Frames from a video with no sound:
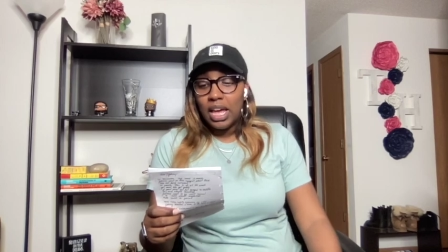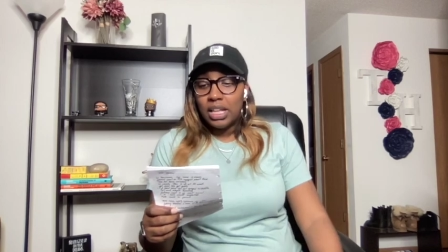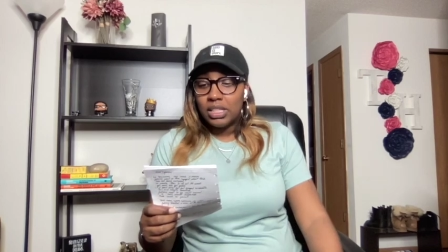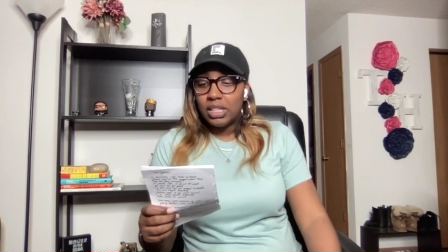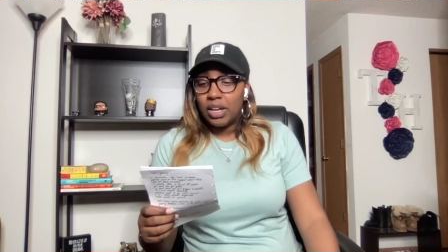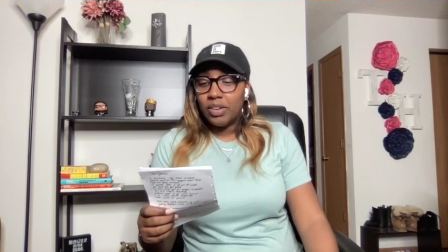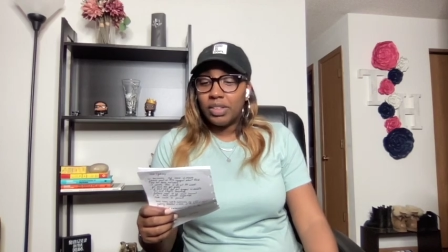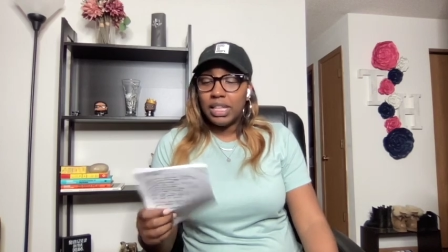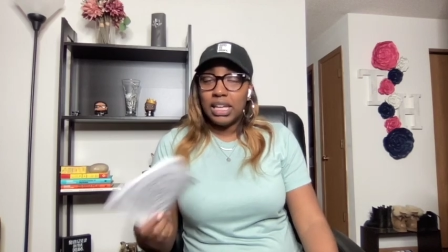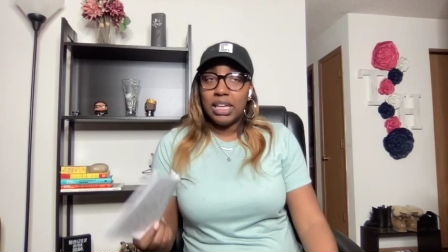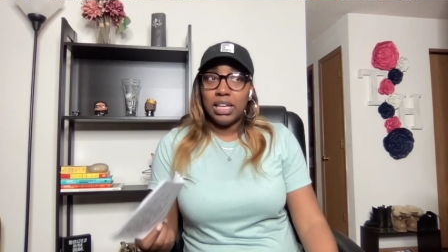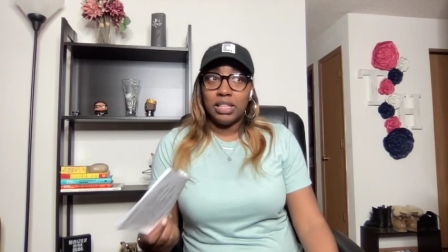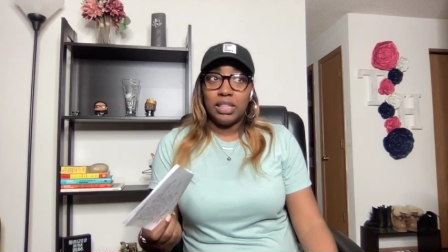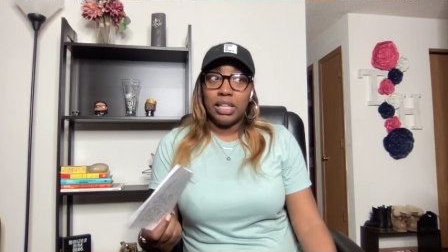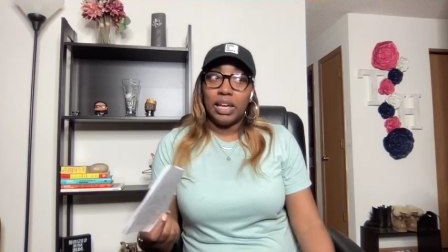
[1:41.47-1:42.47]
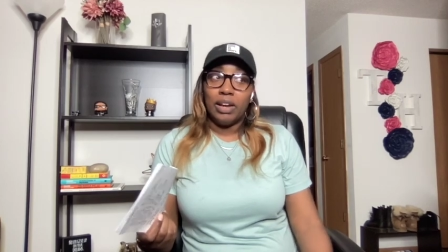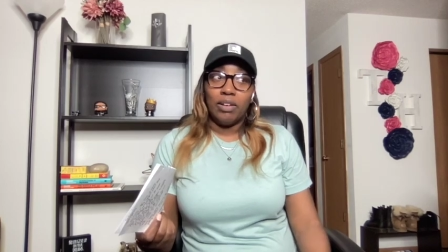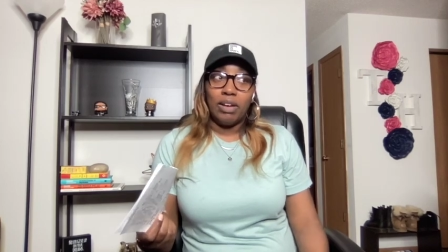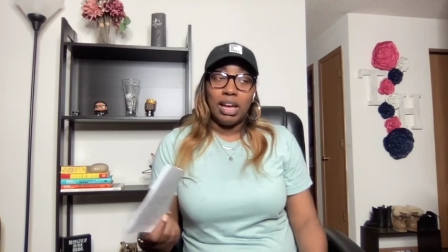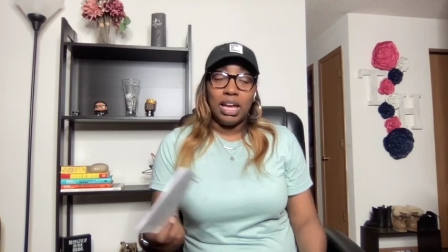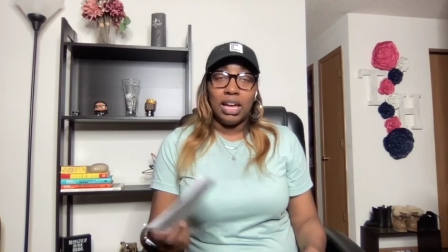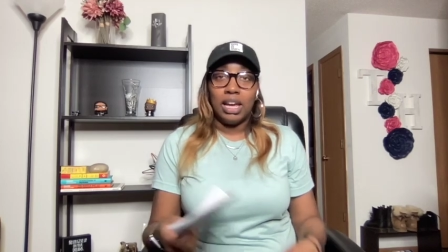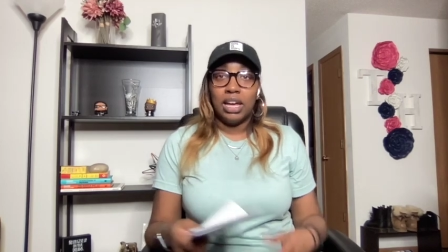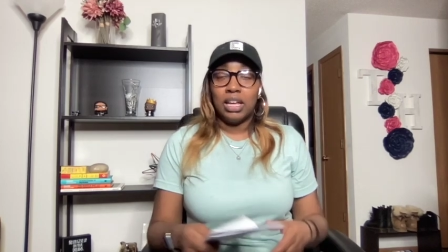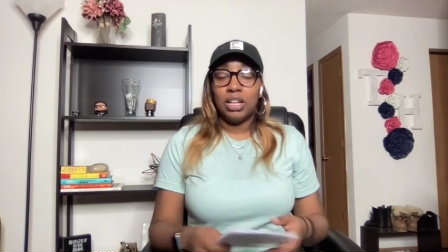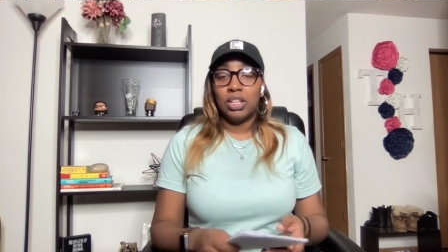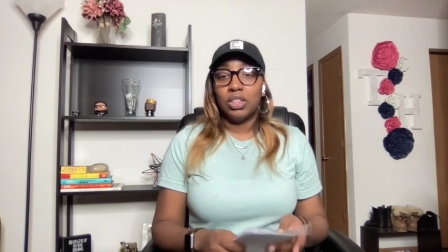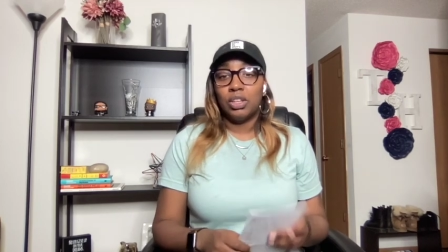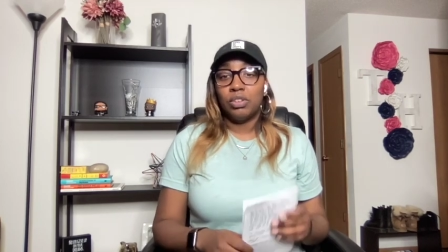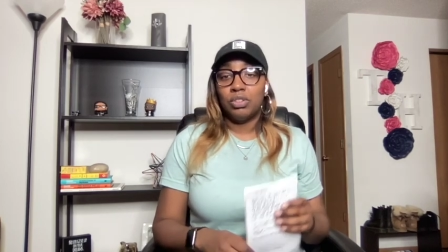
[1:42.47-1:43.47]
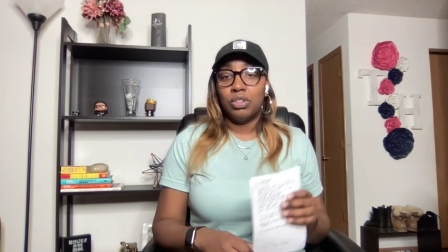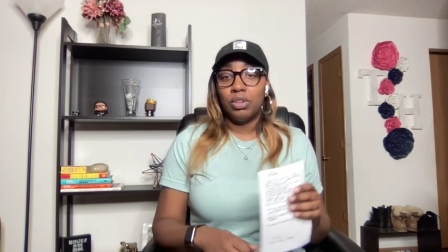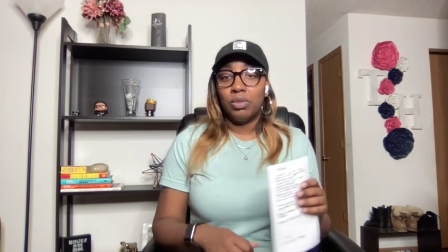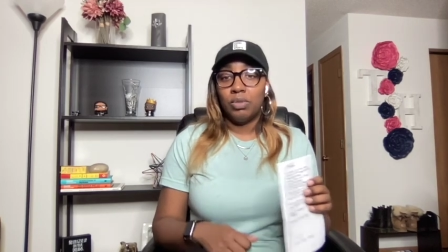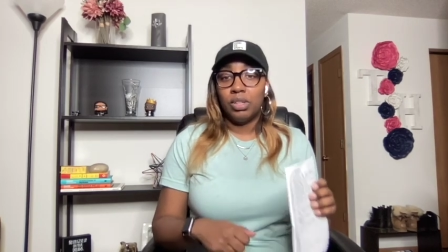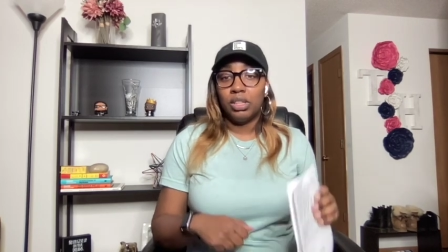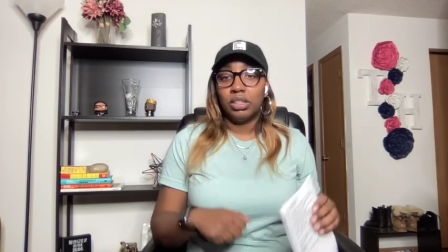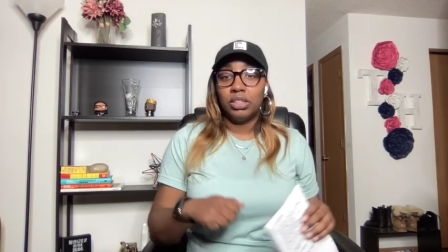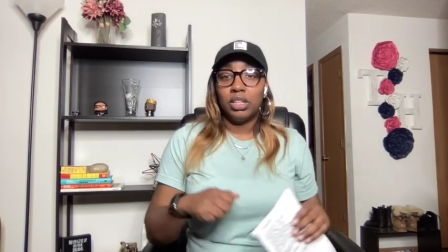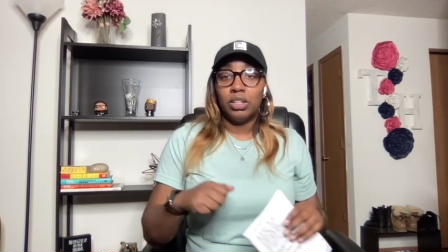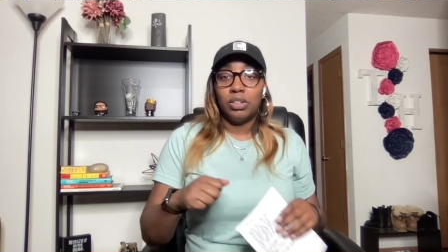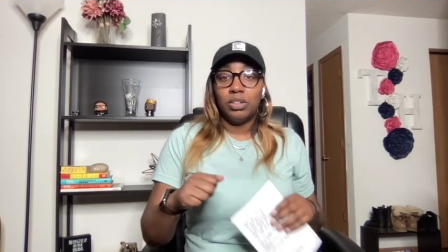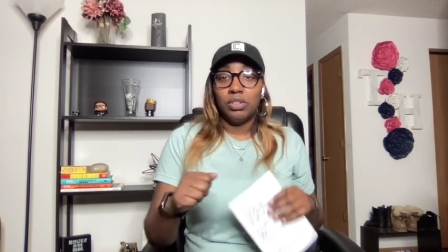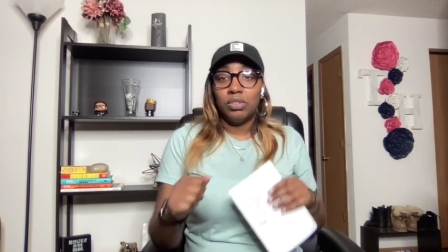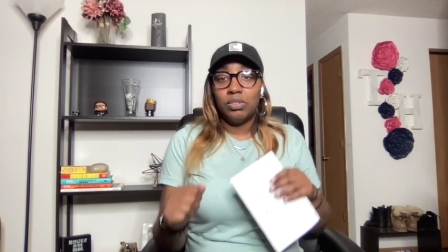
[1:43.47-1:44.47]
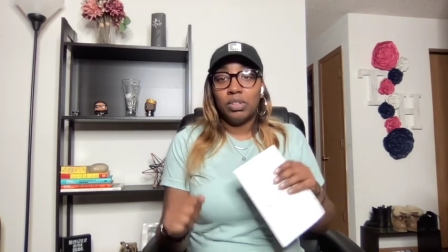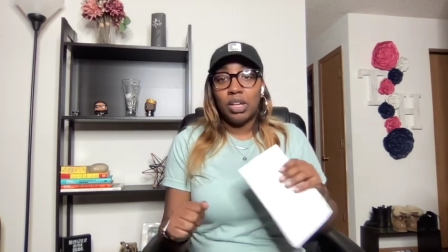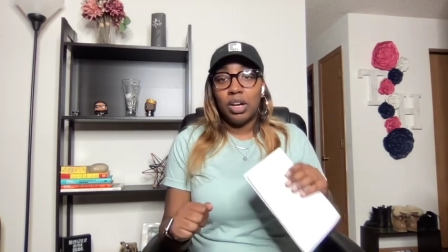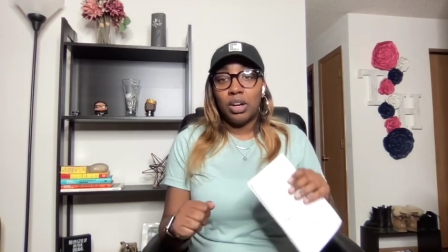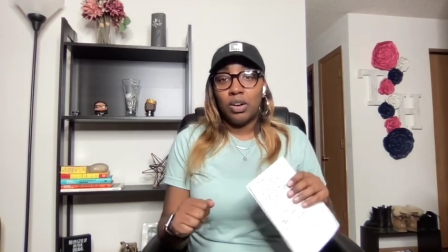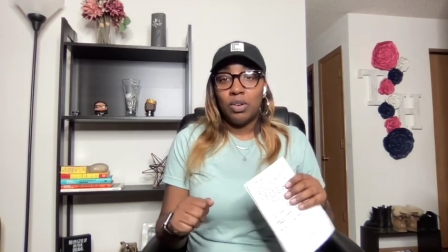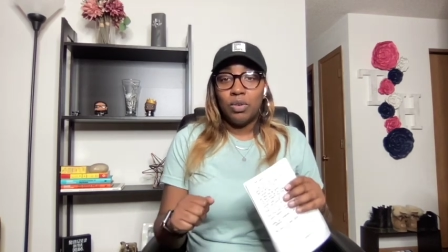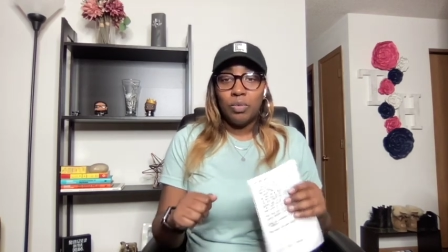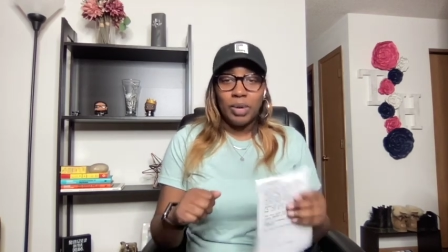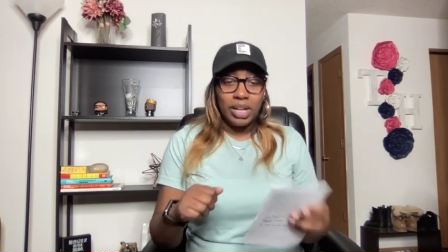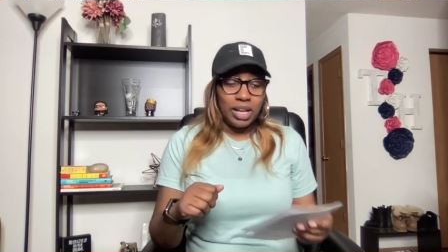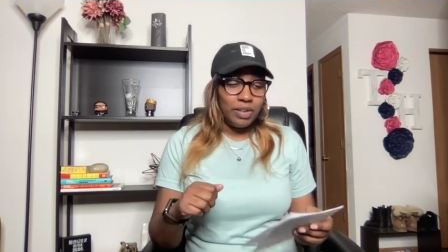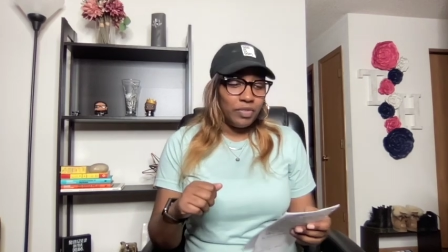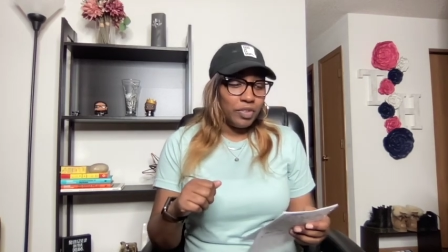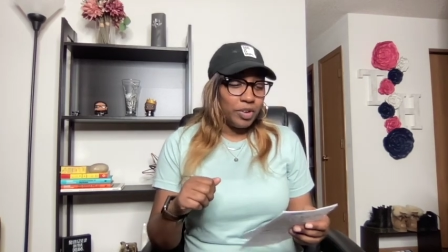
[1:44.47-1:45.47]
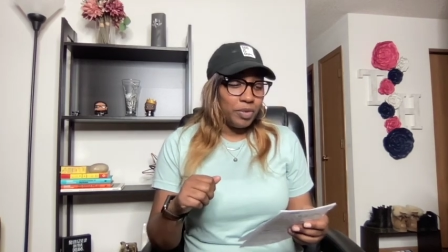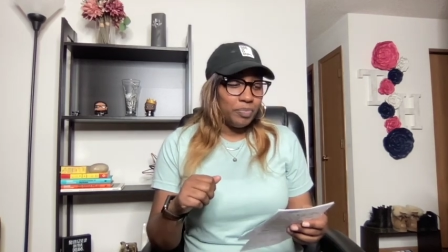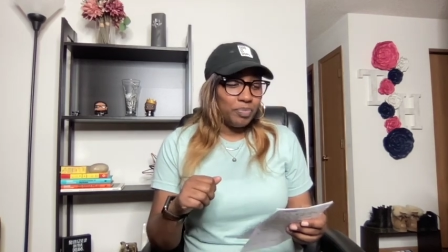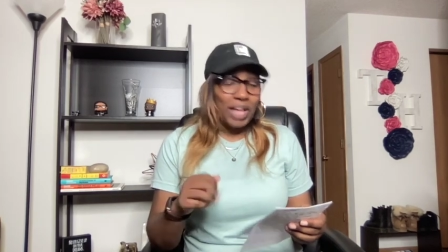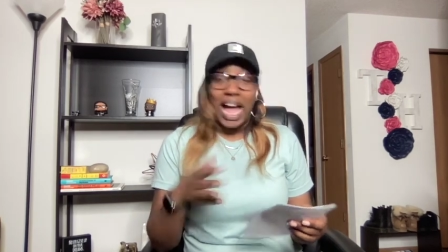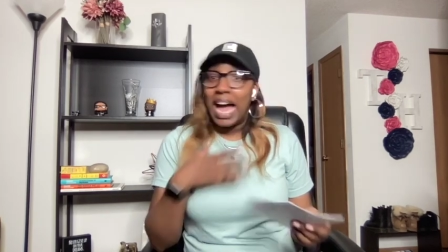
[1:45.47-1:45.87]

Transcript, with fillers: So they get there and they're doing the little, you know, whatever.